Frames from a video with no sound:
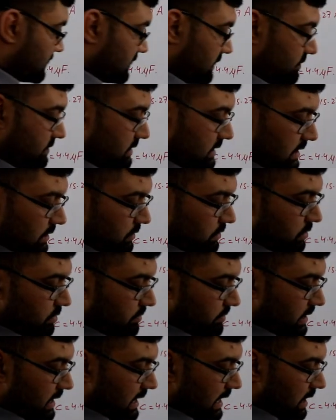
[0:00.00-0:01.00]
comes out
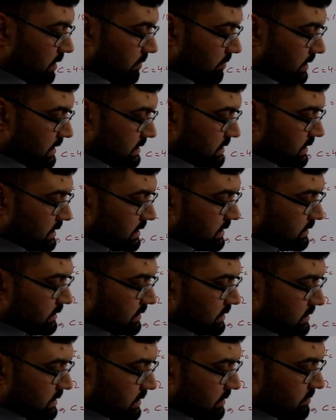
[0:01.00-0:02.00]
to be how much?
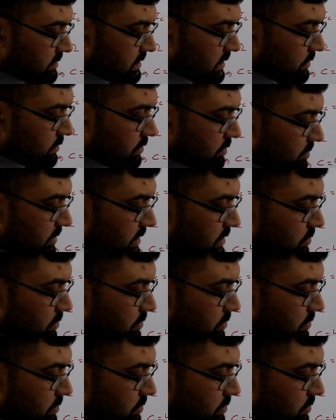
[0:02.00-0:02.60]
This comes out to be